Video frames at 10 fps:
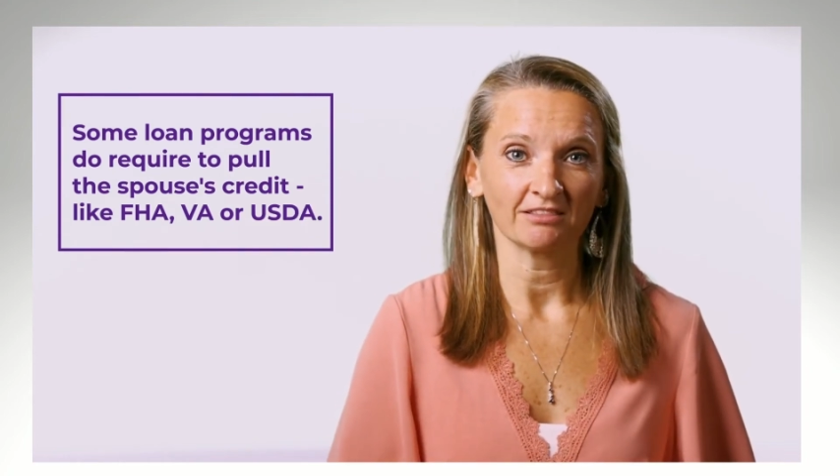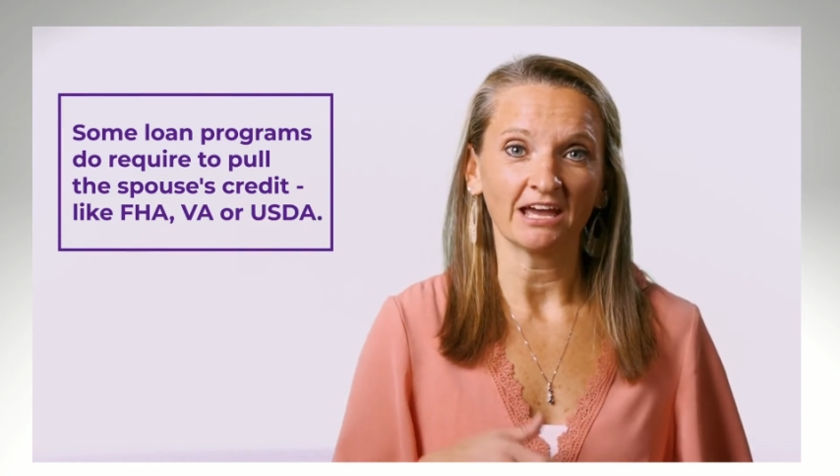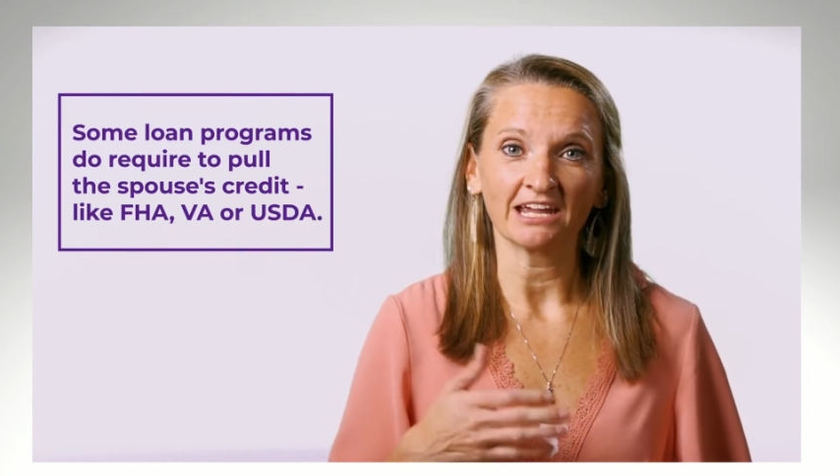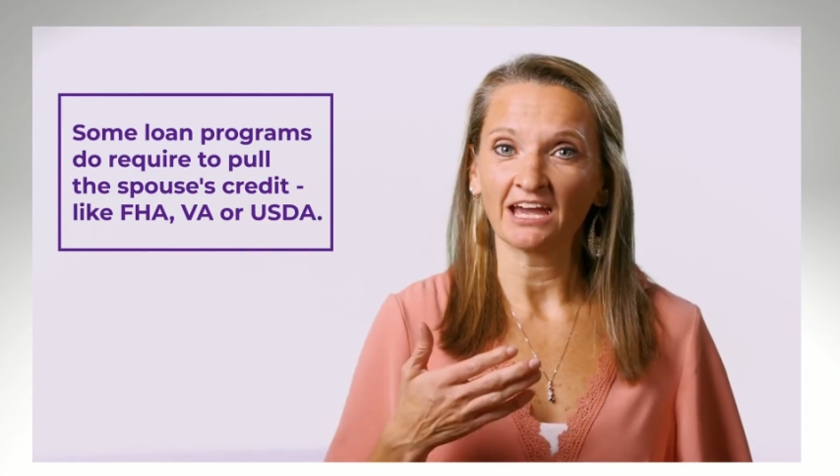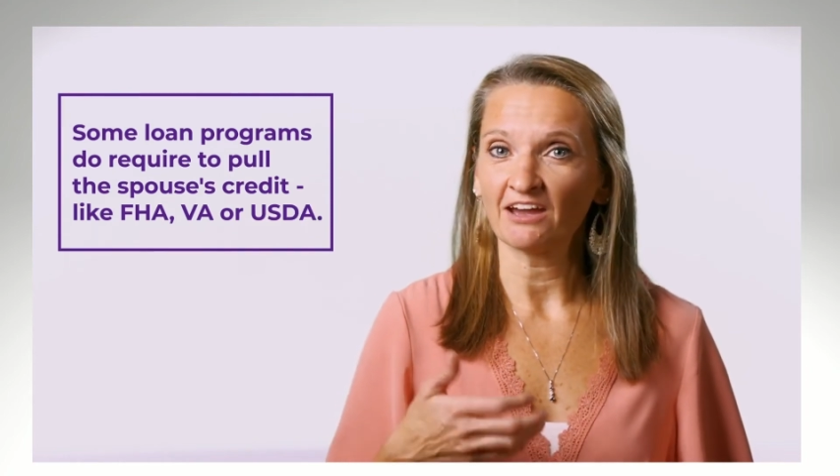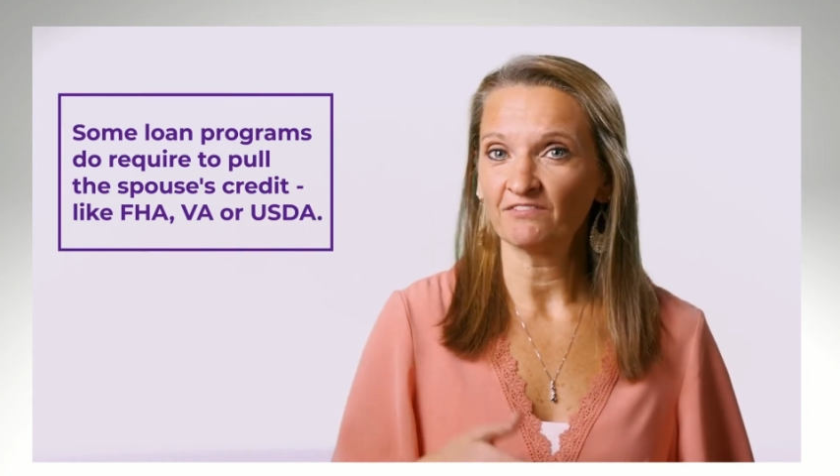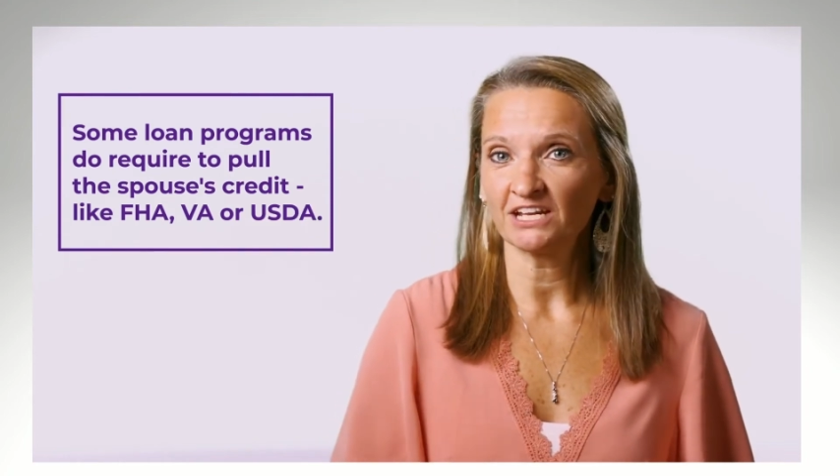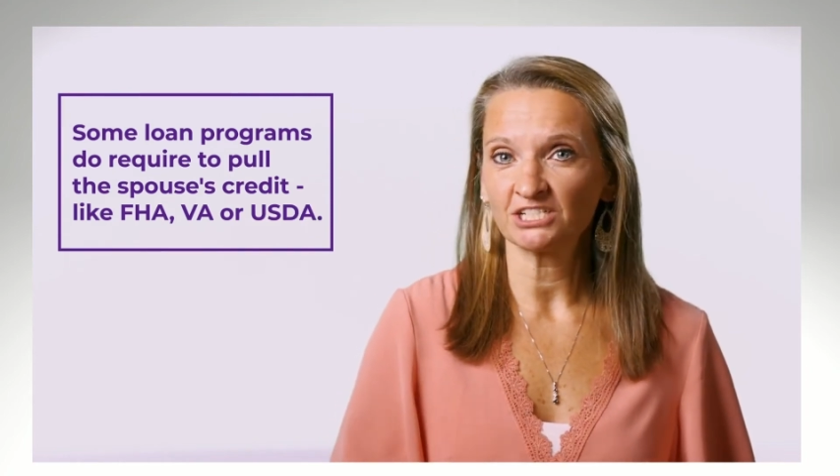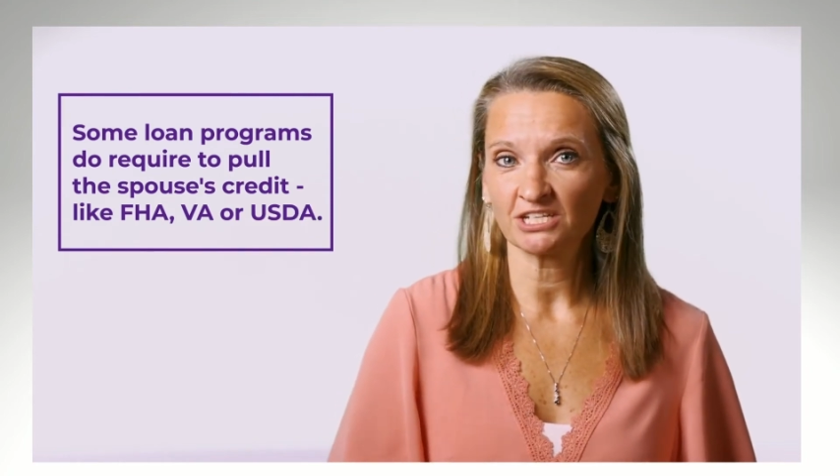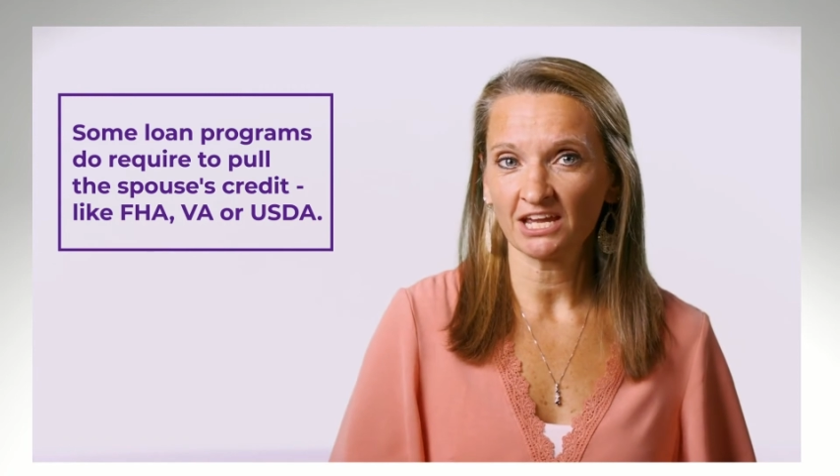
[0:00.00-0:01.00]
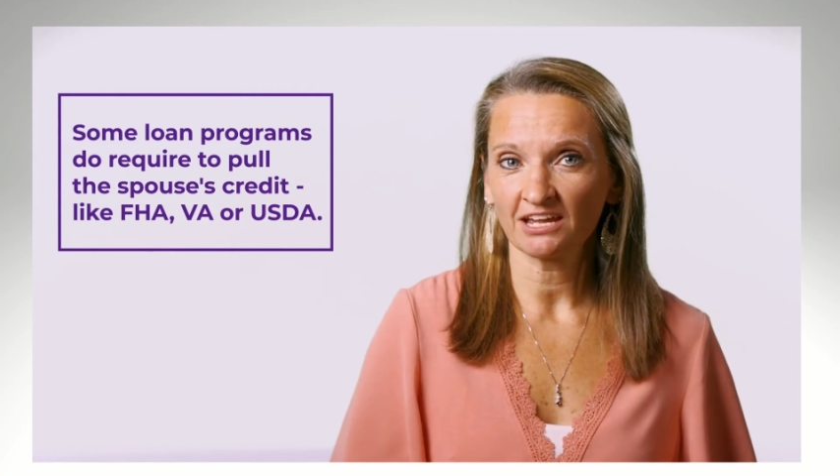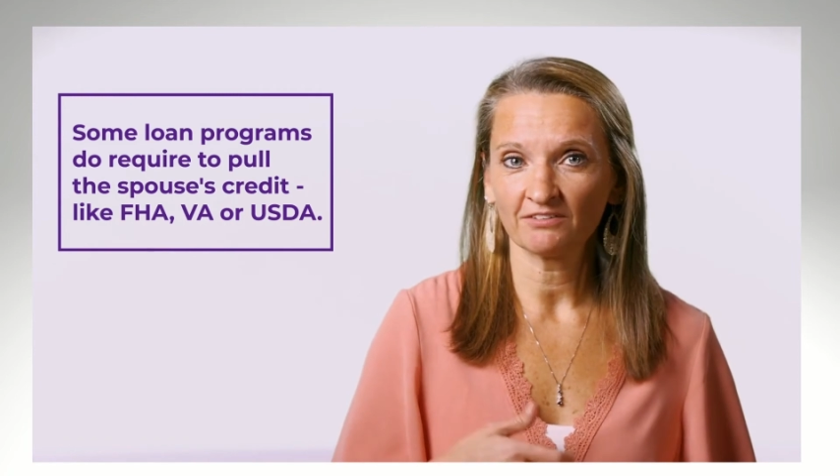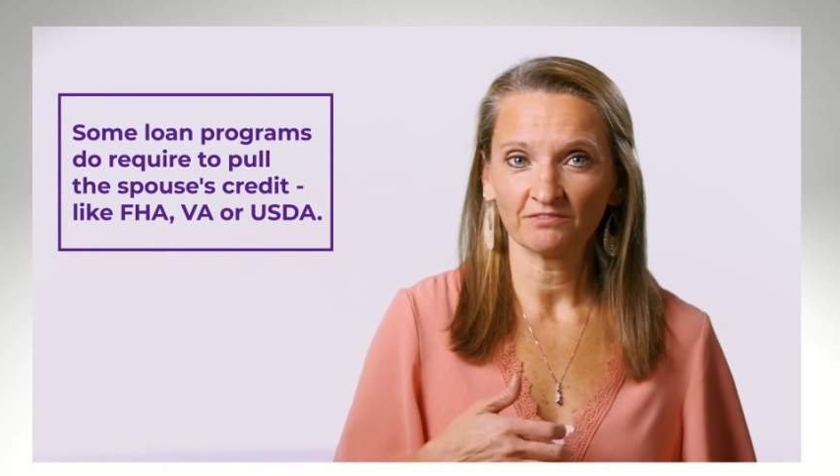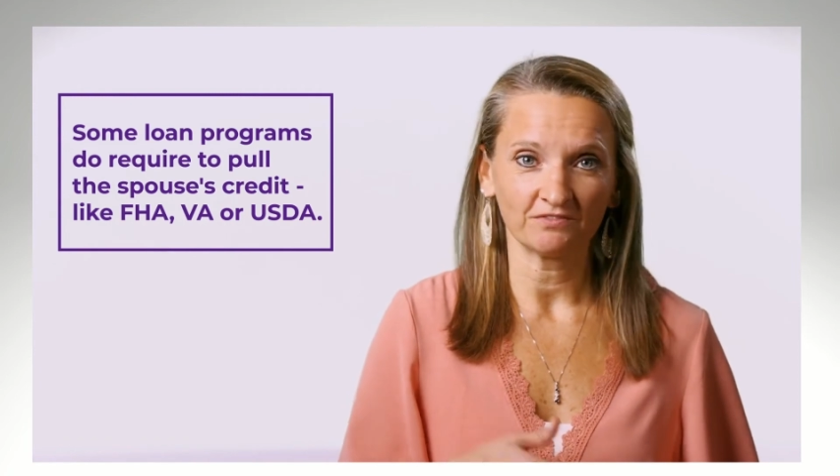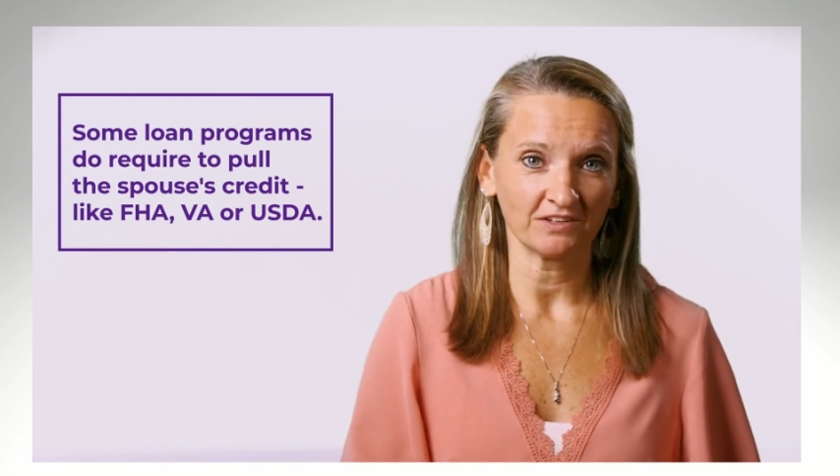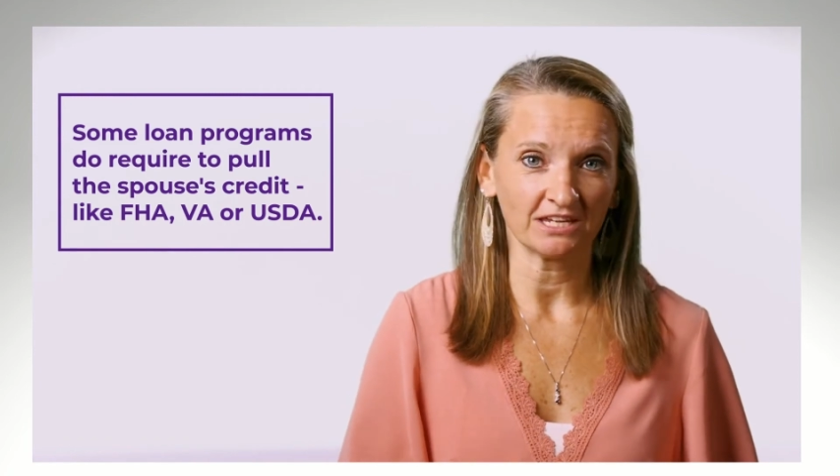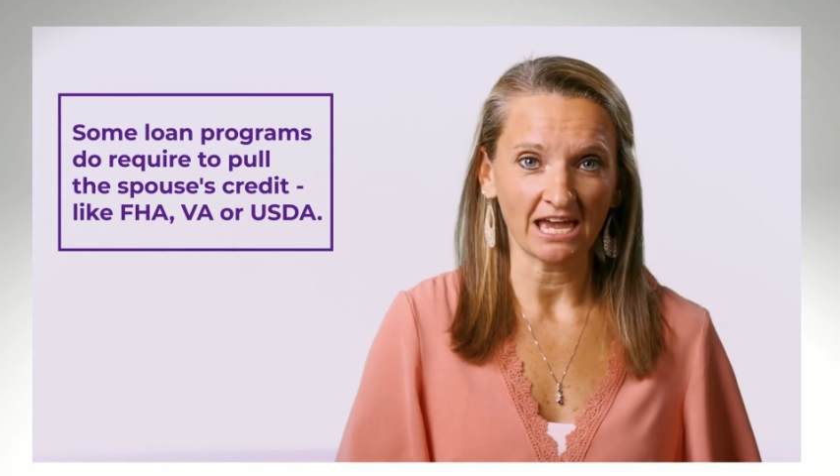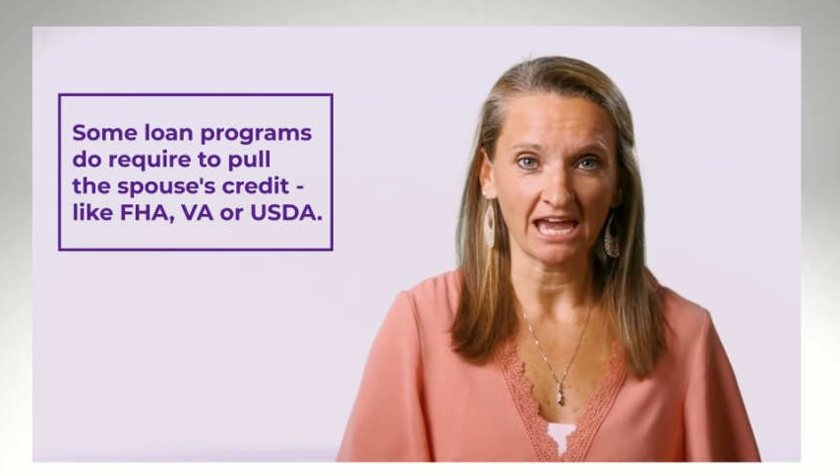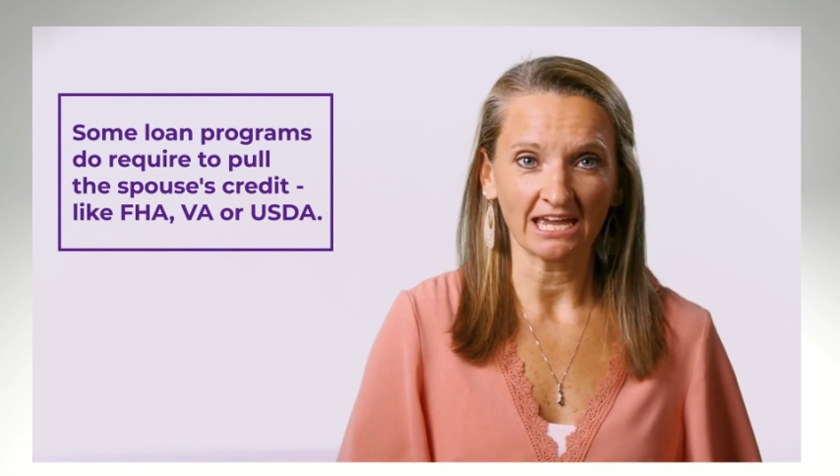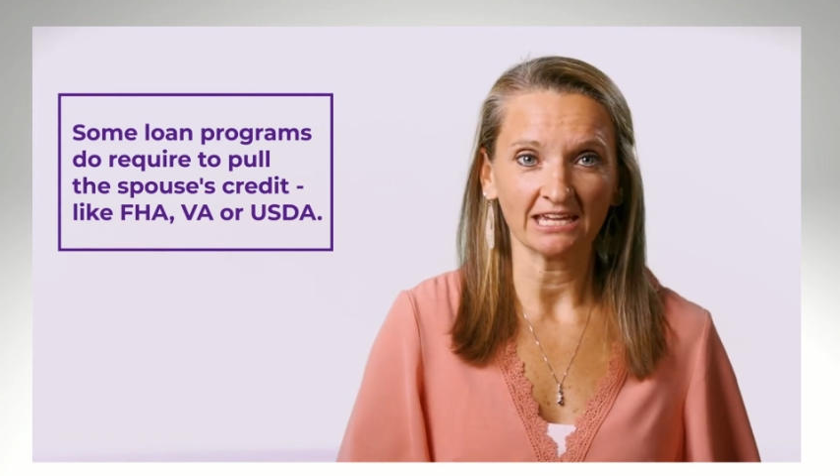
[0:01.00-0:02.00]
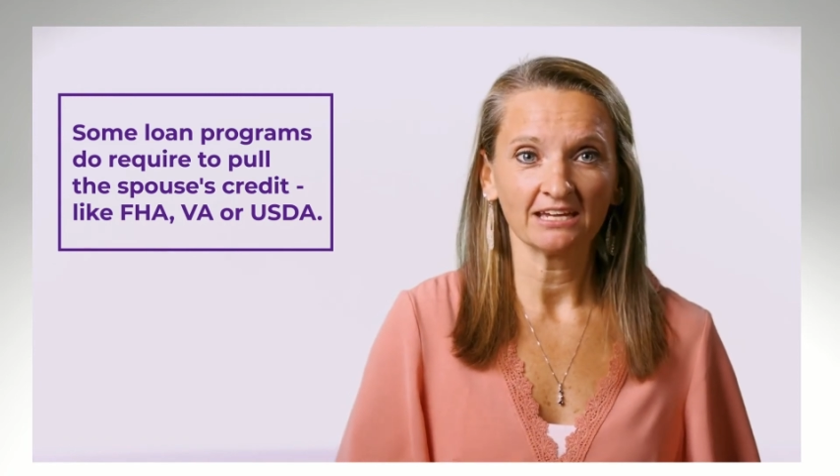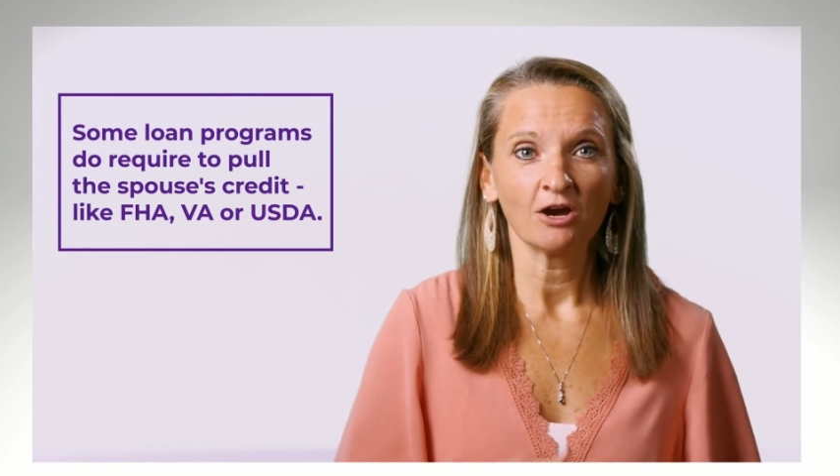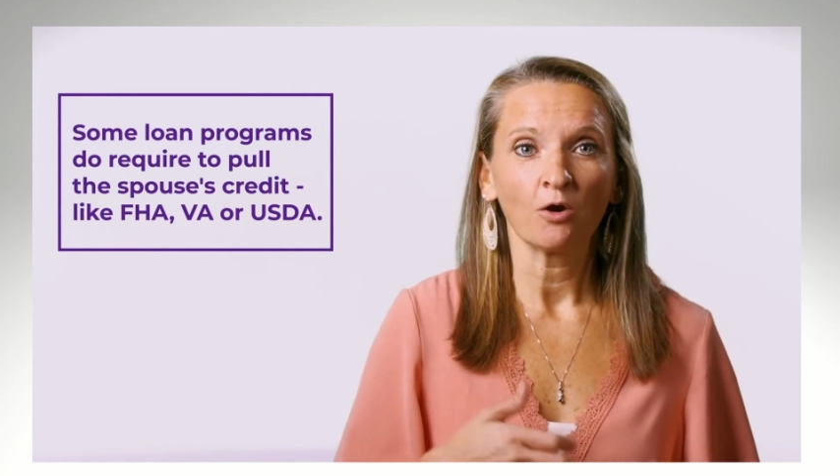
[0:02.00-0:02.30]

like FHA, VA,